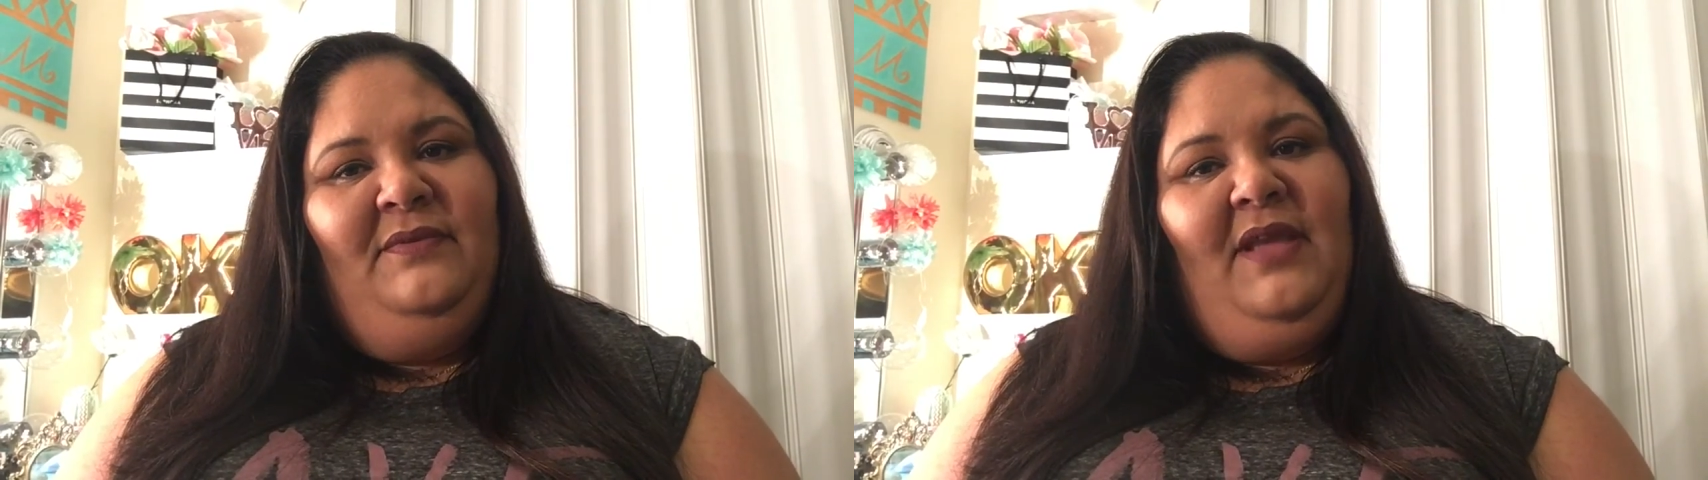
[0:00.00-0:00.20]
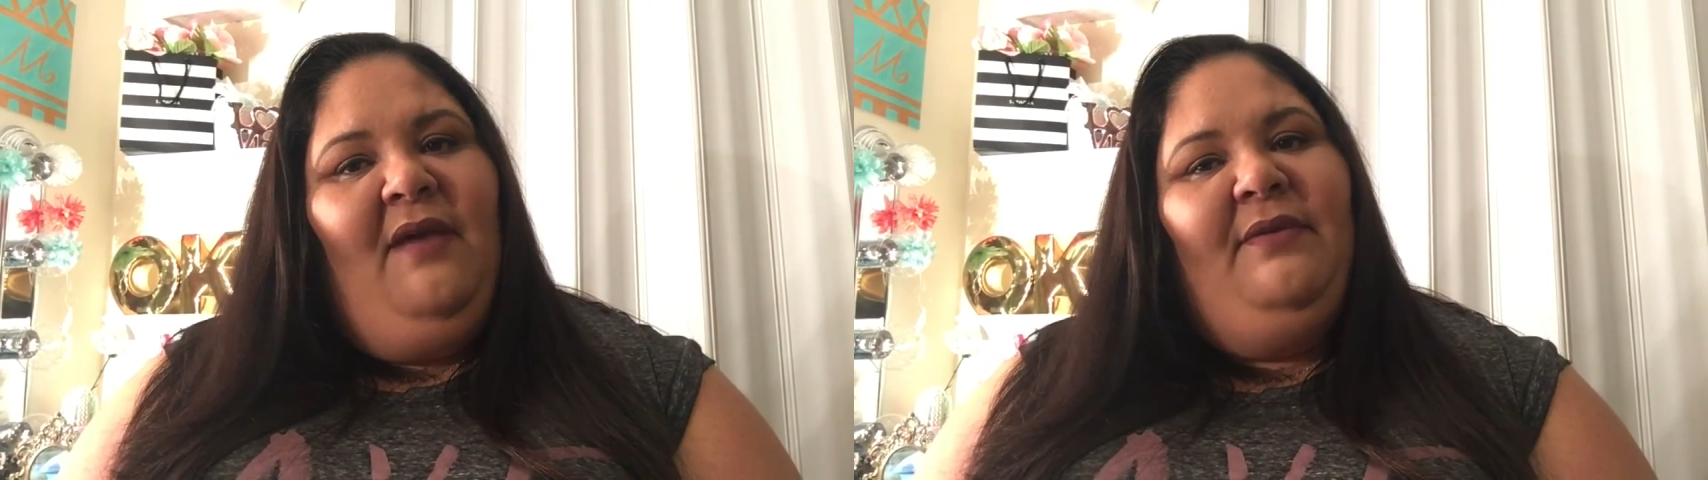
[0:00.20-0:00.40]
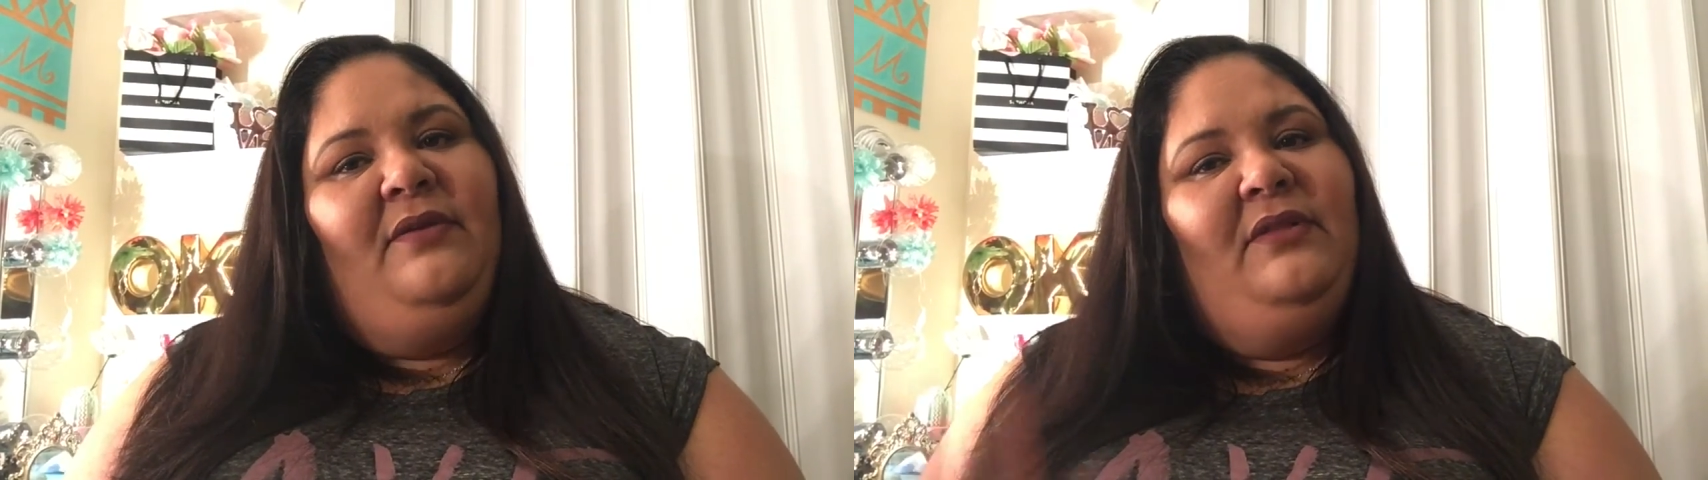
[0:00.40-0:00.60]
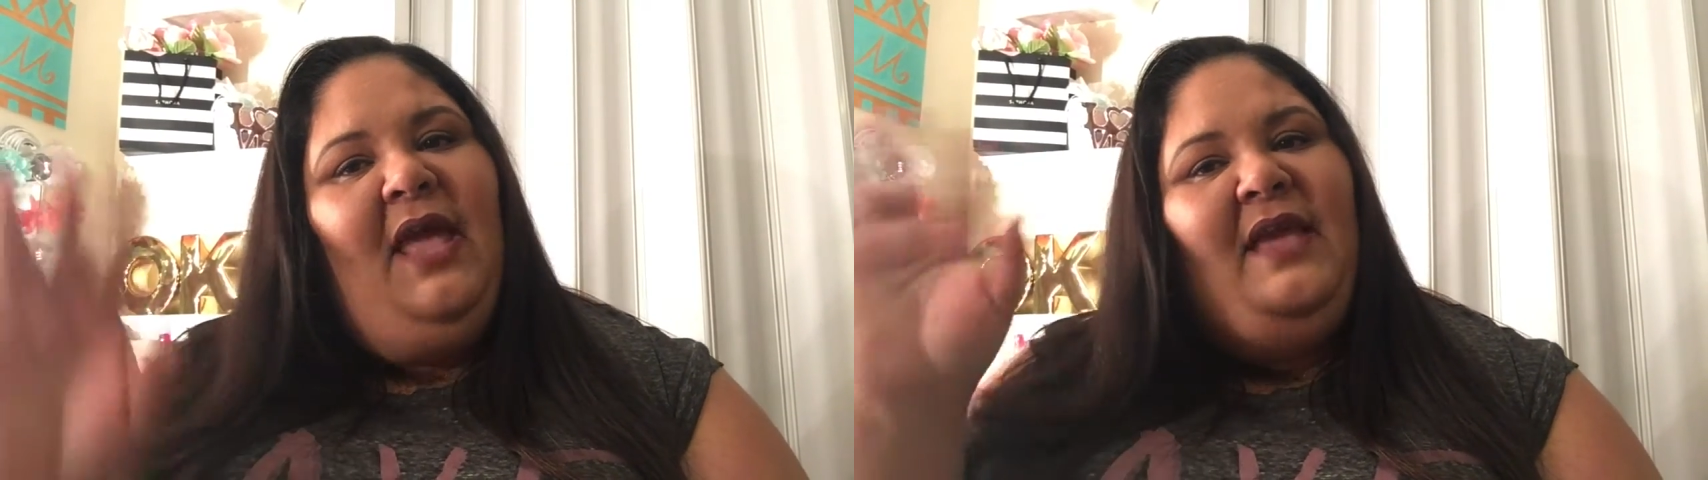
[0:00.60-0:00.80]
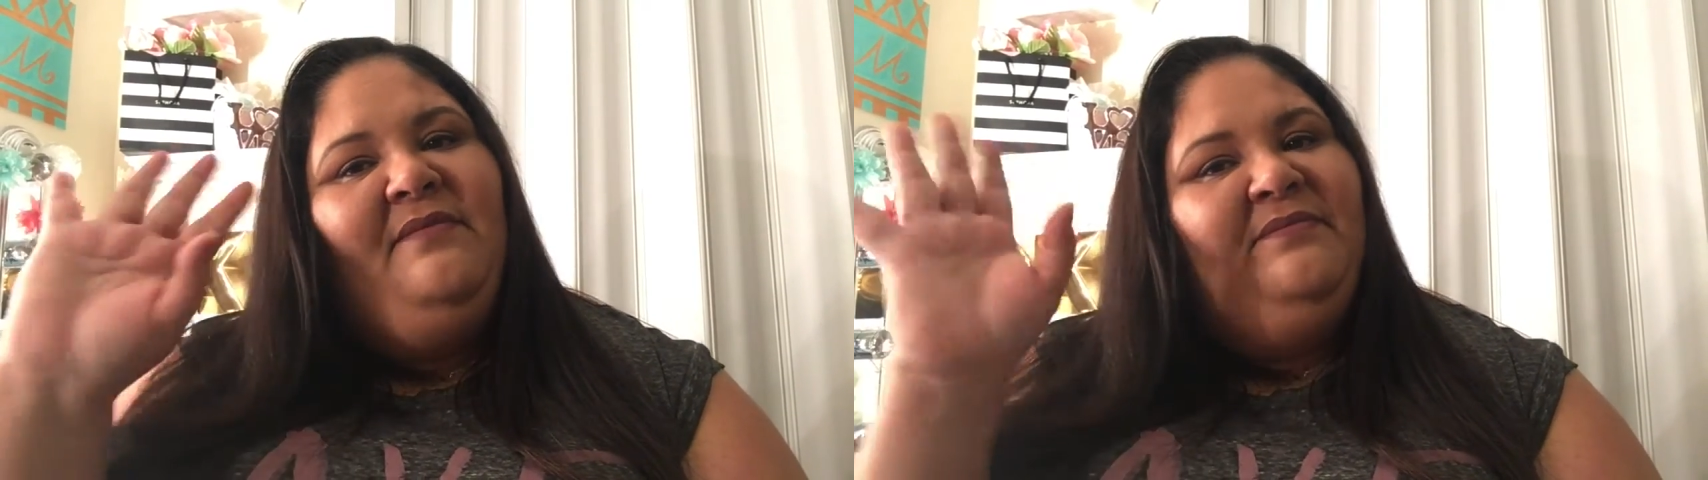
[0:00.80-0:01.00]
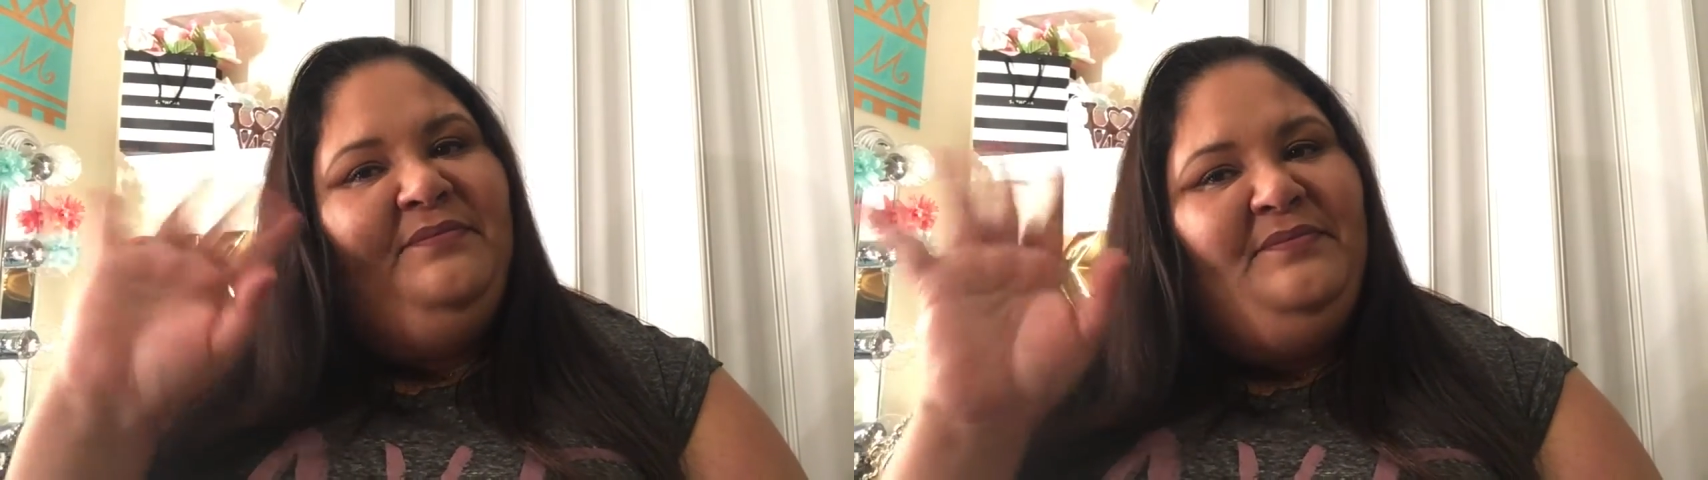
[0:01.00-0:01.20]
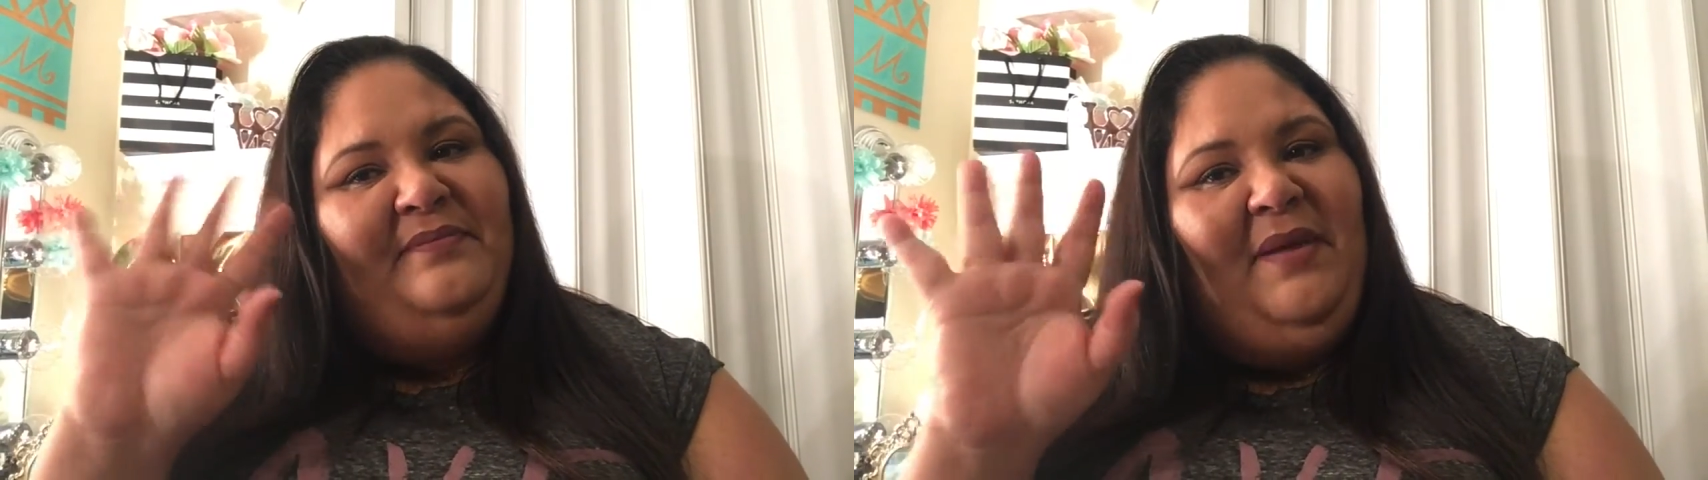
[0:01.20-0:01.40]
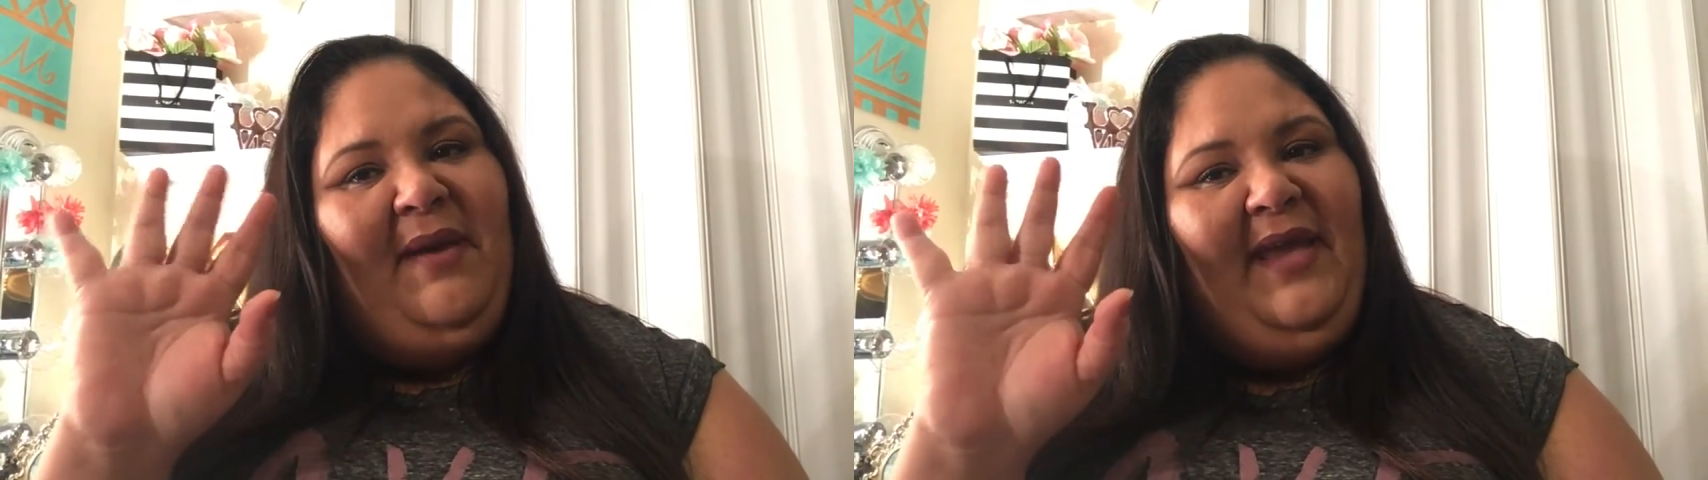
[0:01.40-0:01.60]
Have a good day.
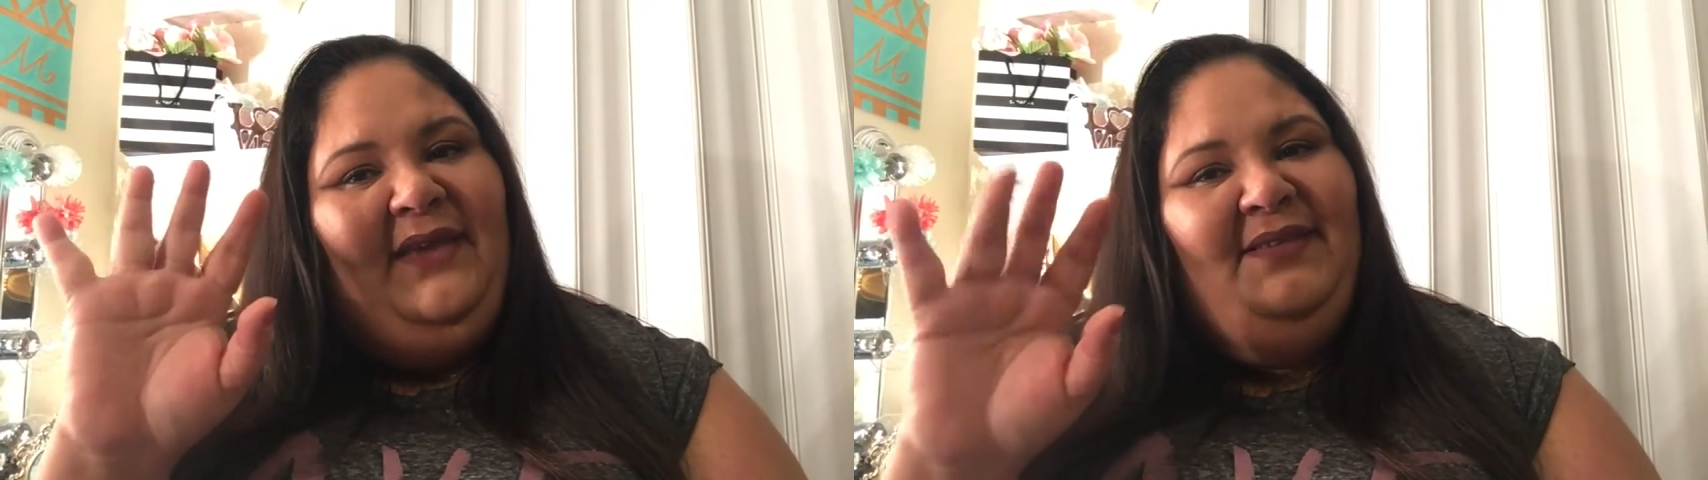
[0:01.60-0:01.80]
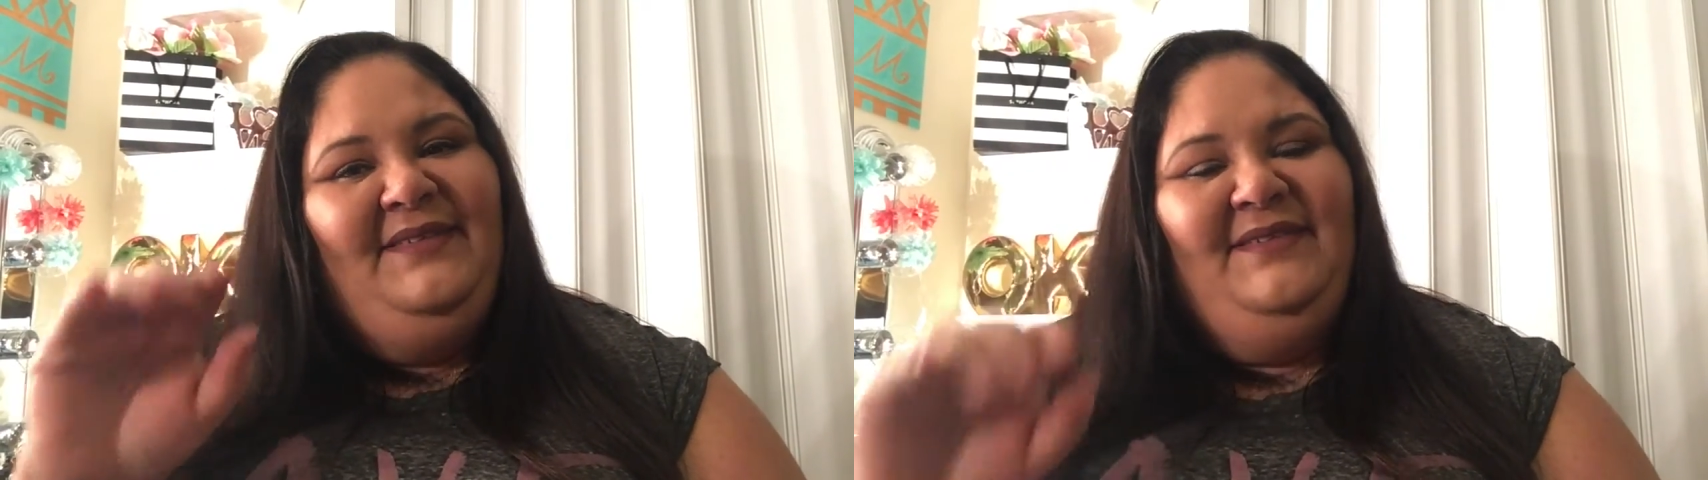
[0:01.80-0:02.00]
Bye-bye.